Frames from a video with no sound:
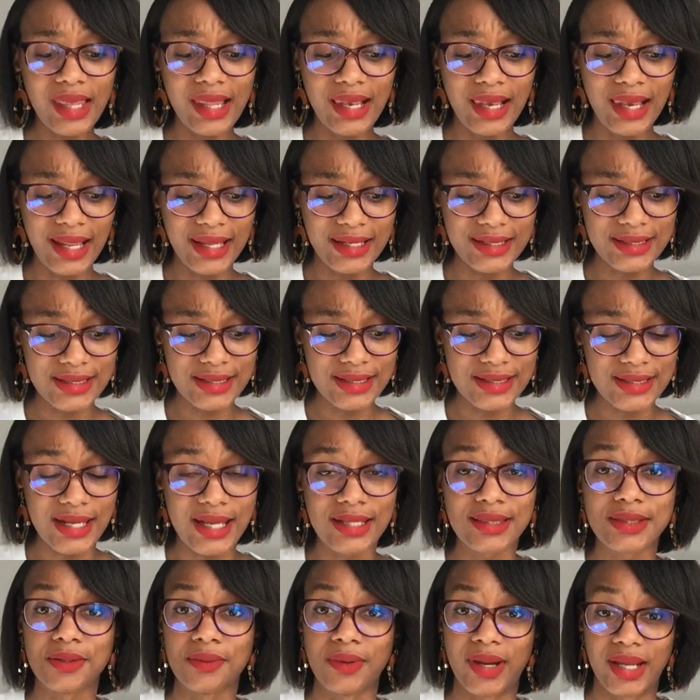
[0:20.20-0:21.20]
landed
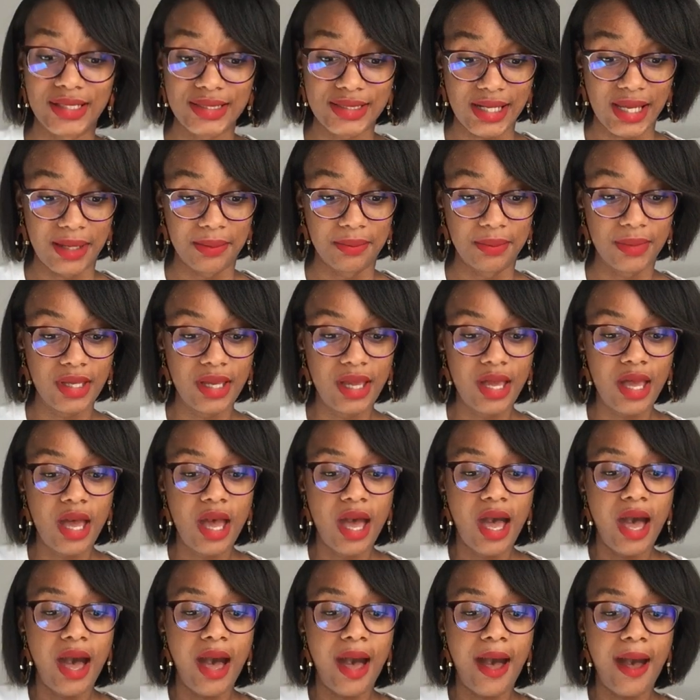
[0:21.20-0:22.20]
at the right time.
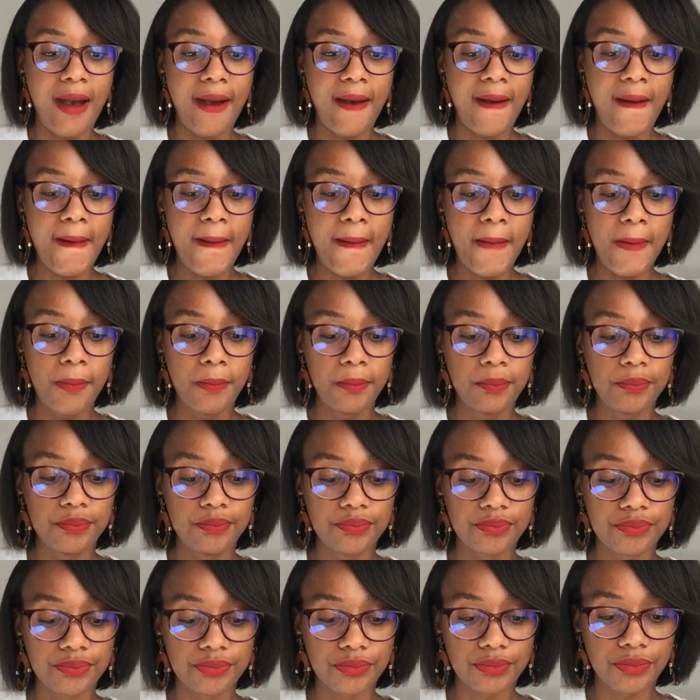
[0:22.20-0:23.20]

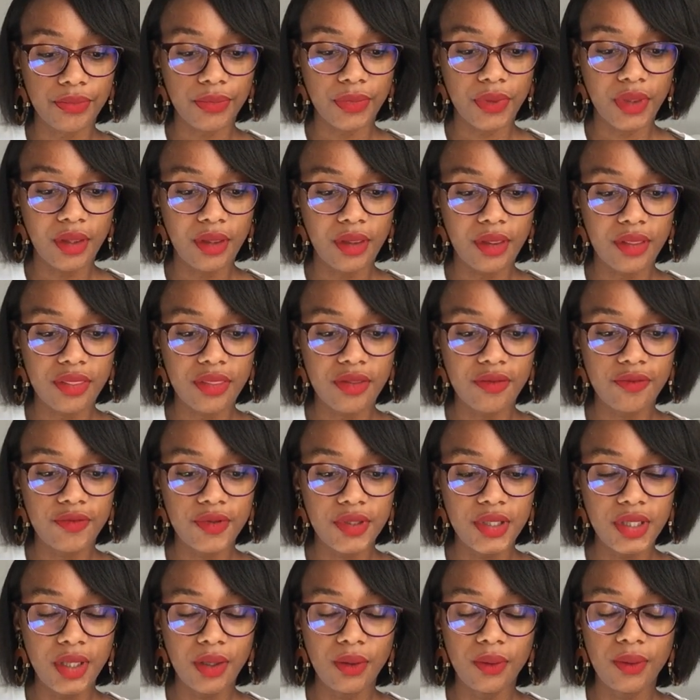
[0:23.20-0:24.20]
The
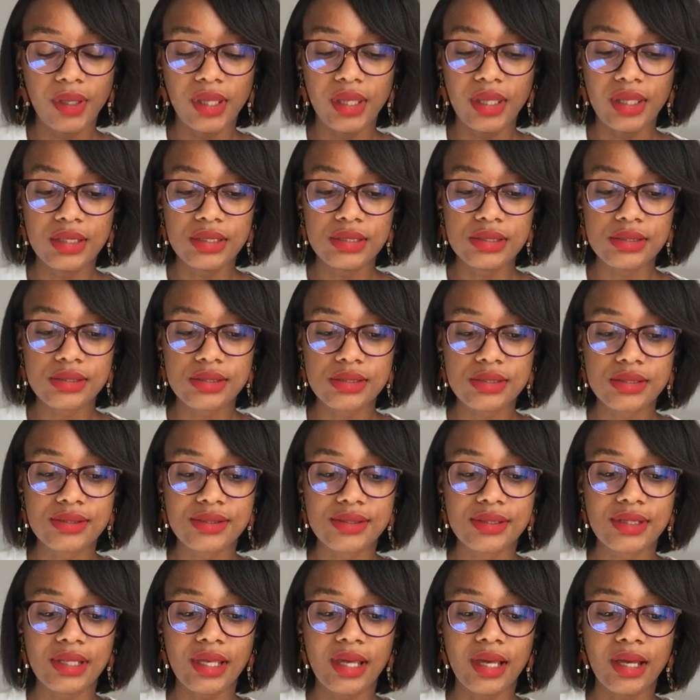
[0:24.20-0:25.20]
video
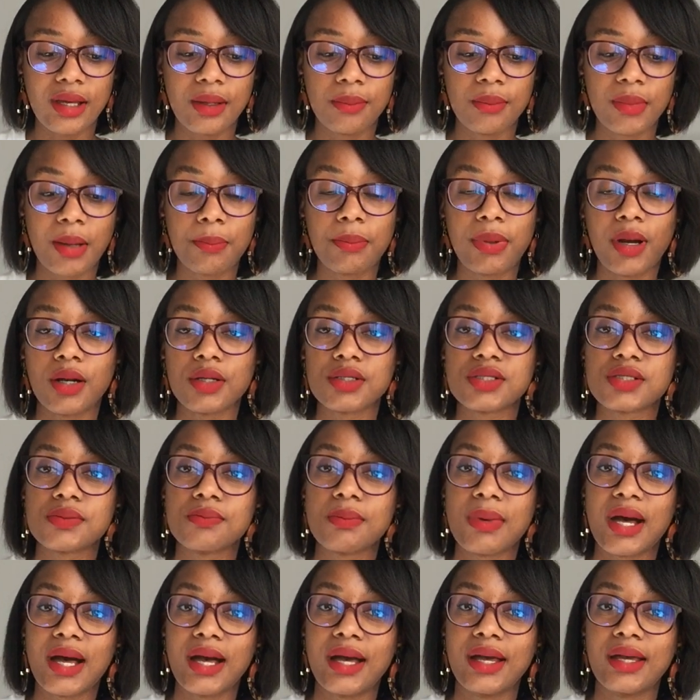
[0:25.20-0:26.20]
is about
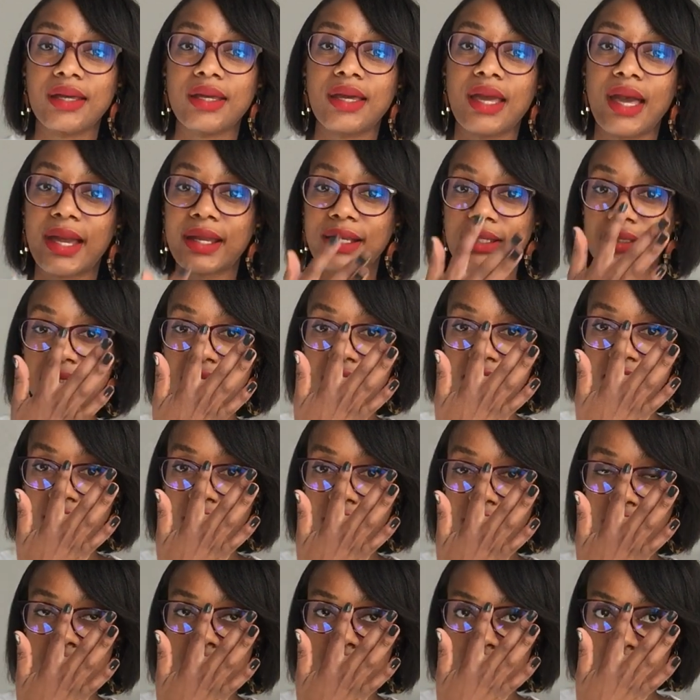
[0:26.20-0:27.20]
my acne
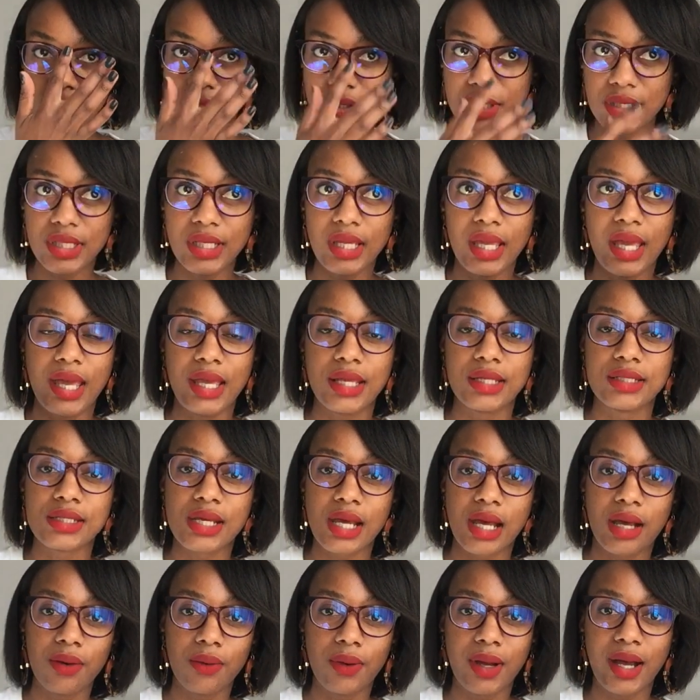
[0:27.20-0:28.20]
clearing journey and
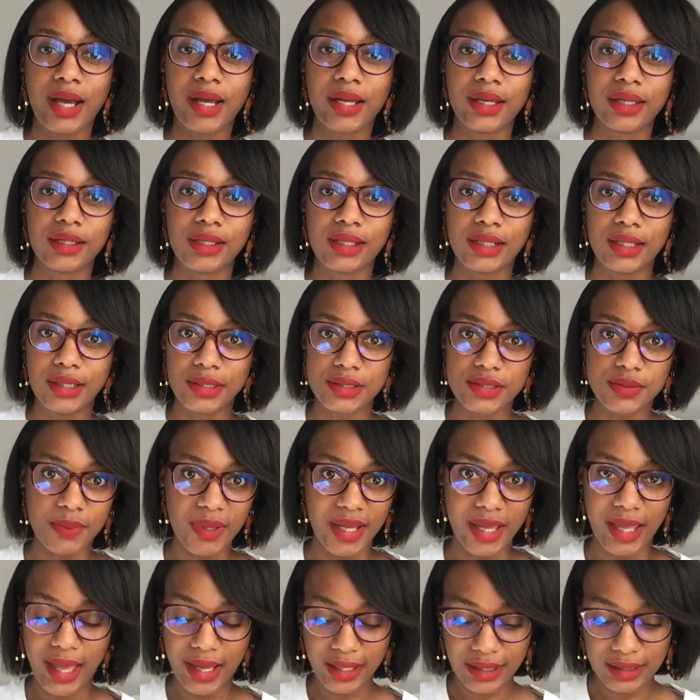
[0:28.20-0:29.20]
how I cleared
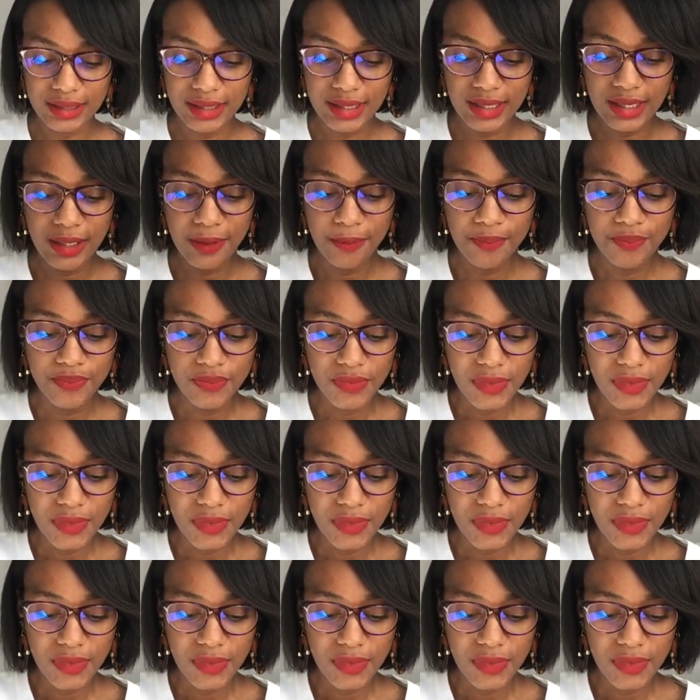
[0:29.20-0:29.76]
my acne,